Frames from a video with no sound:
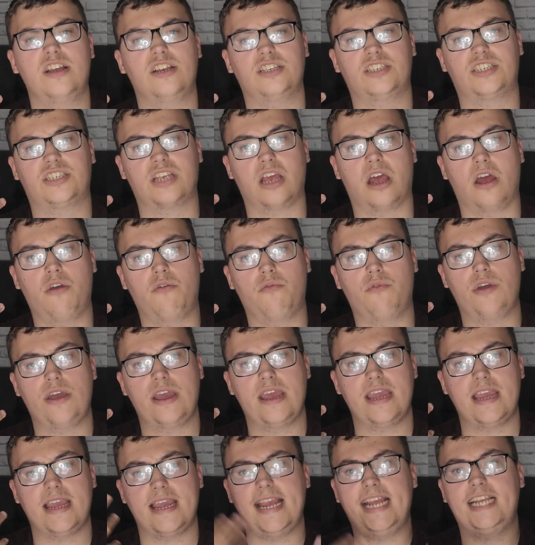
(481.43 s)
So
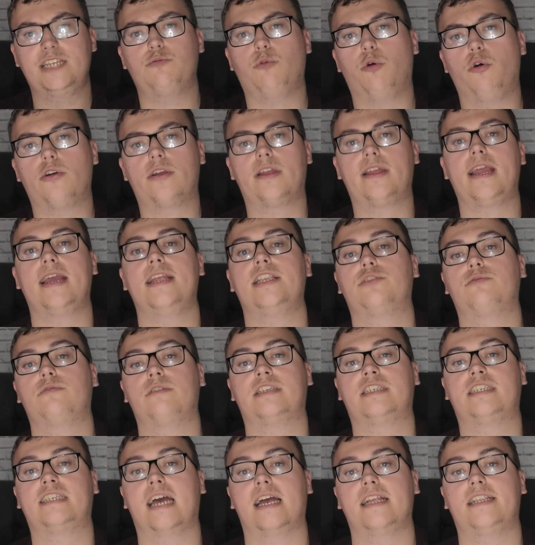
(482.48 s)
he's walking into a
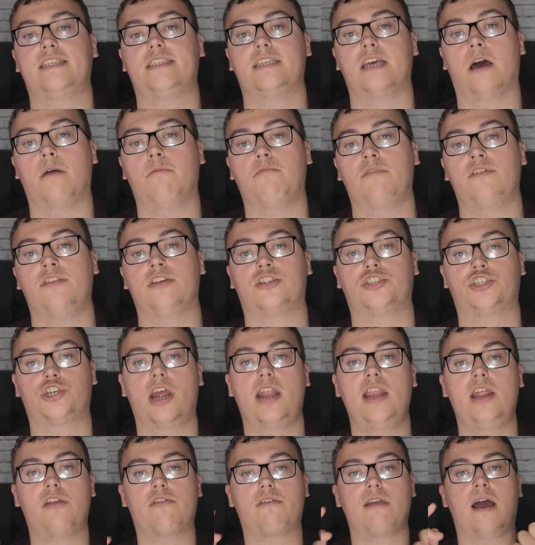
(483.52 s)
setup with a
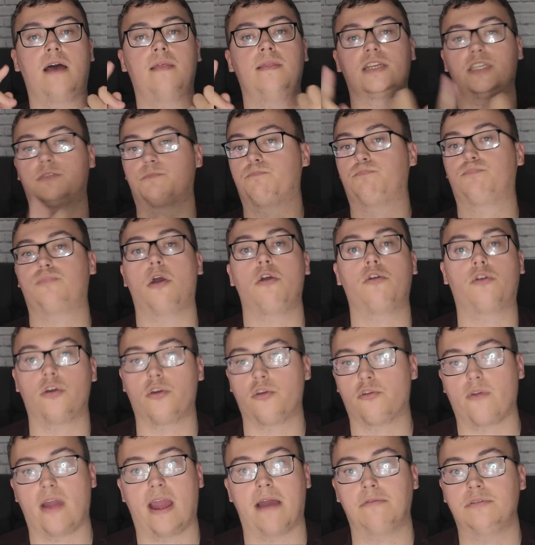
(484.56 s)
training ground that's broken
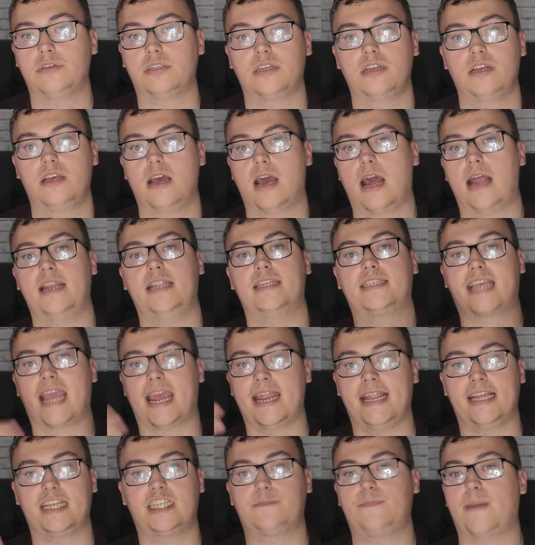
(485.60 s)
ground and is
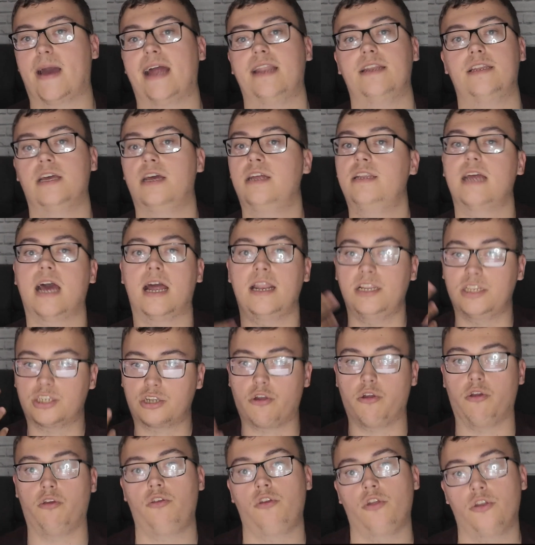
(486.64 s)
getting expanded and is
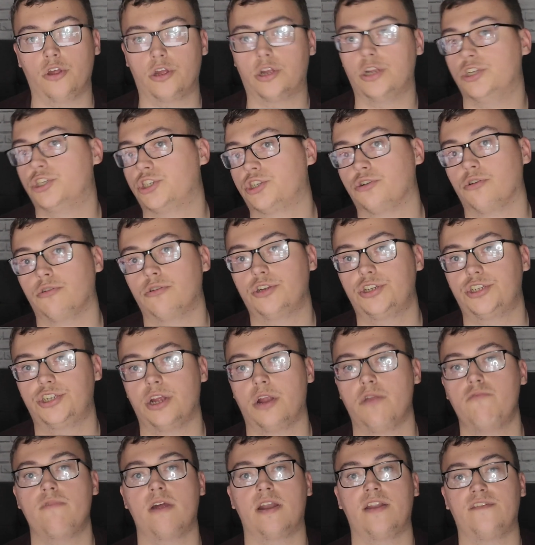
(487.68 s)
currently under
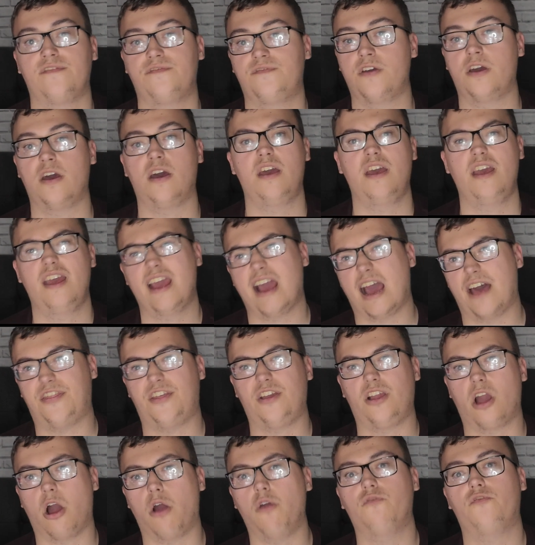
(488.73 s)
construction, ready for, I
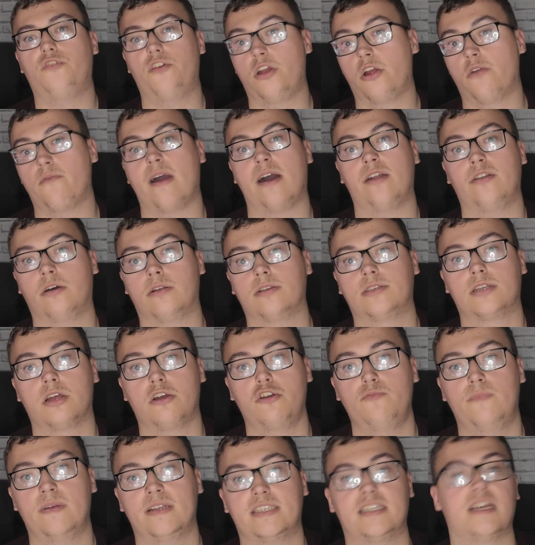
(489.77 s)
think, hopefully around
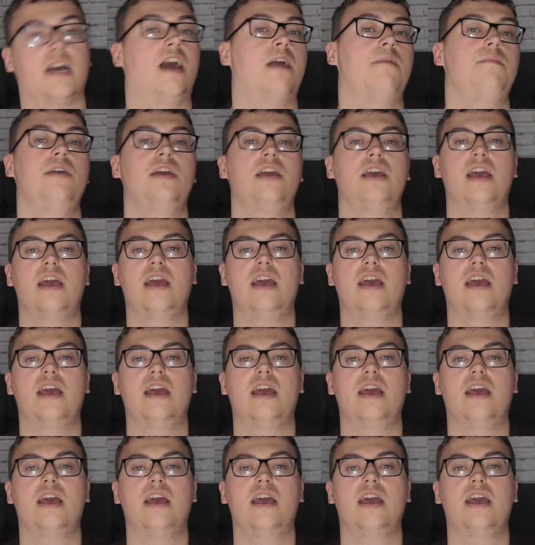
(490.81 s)
October time.